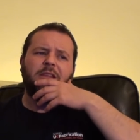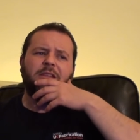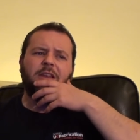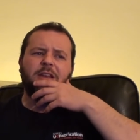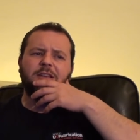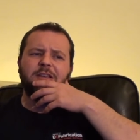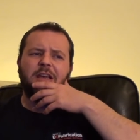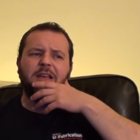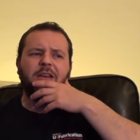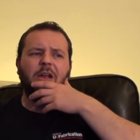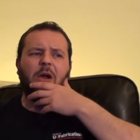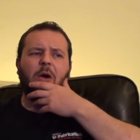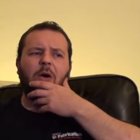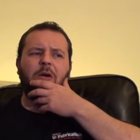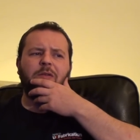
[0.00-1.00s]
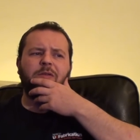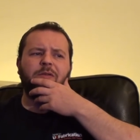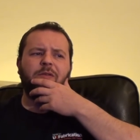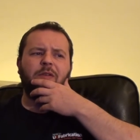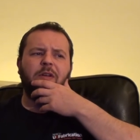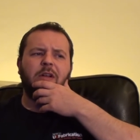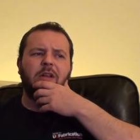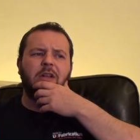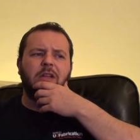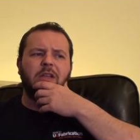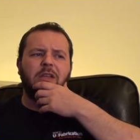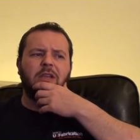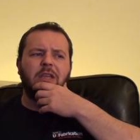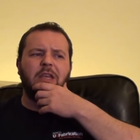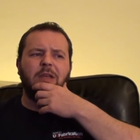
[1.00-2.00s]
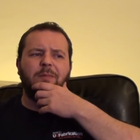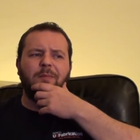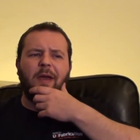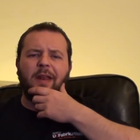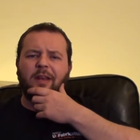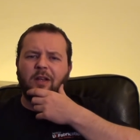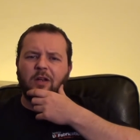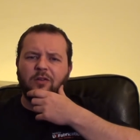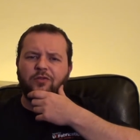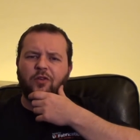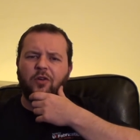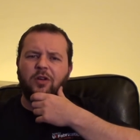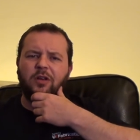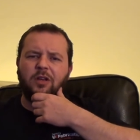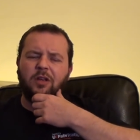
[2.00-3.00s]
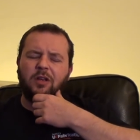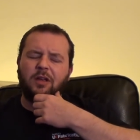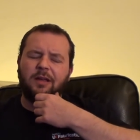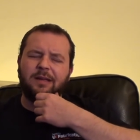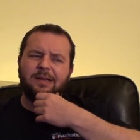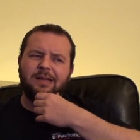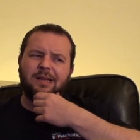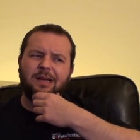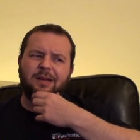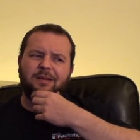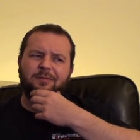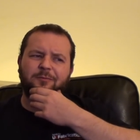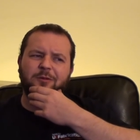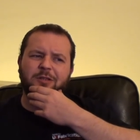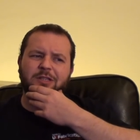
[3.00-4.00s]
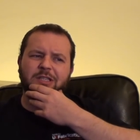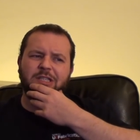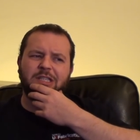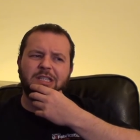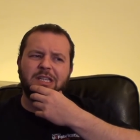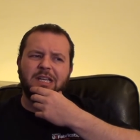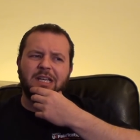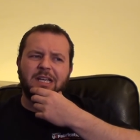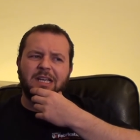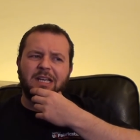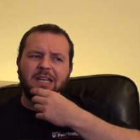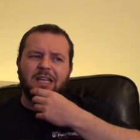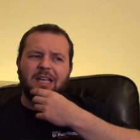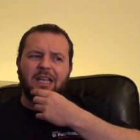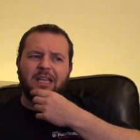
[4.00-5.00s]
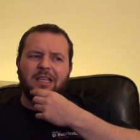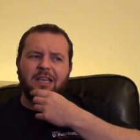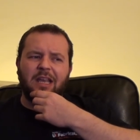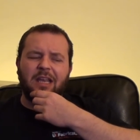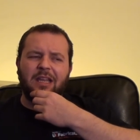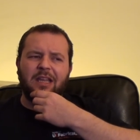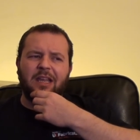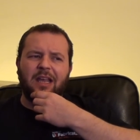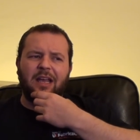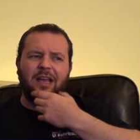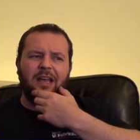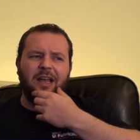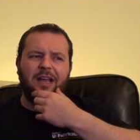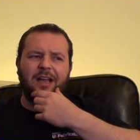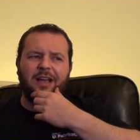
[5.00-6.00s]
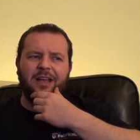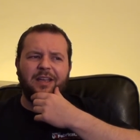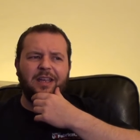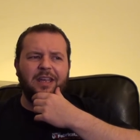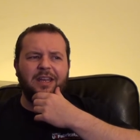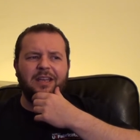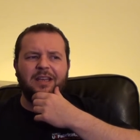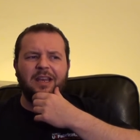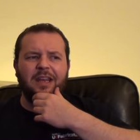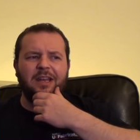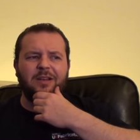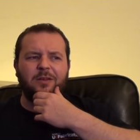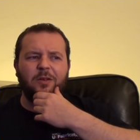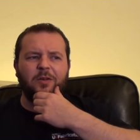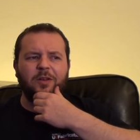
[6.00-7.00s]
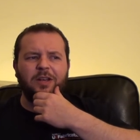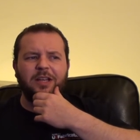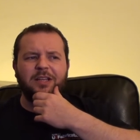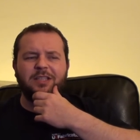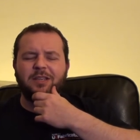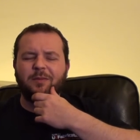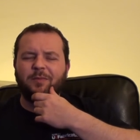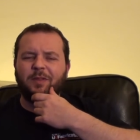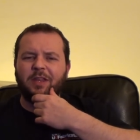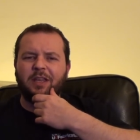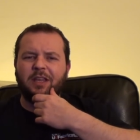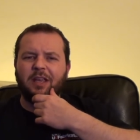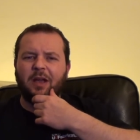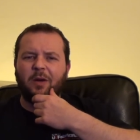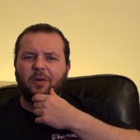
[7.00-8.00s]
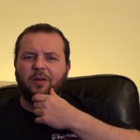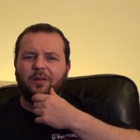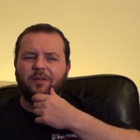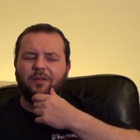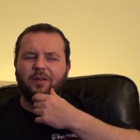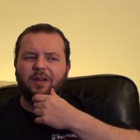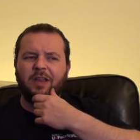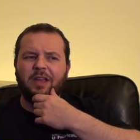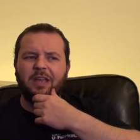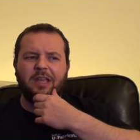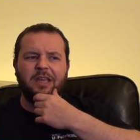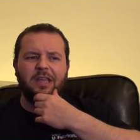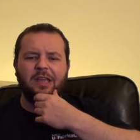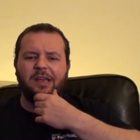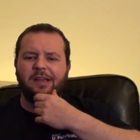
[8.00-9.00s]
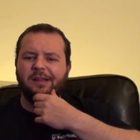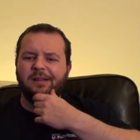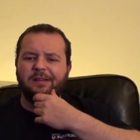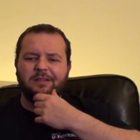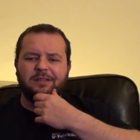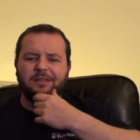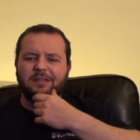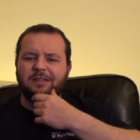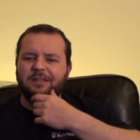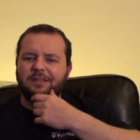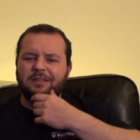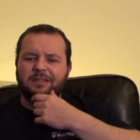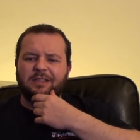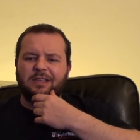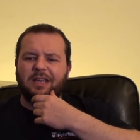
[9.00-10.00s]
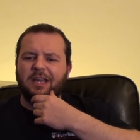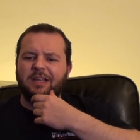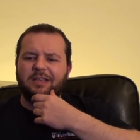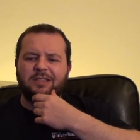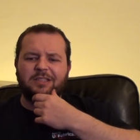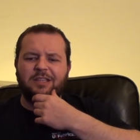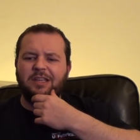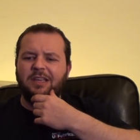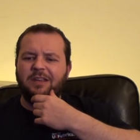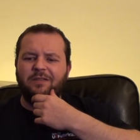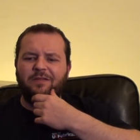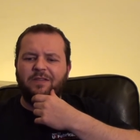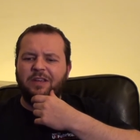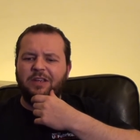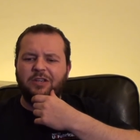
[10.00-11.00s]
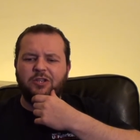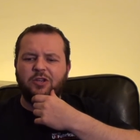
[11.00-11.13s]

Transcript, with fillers: the design of the medical droid uh, was... Uh, it, it looked like something out of a kids T V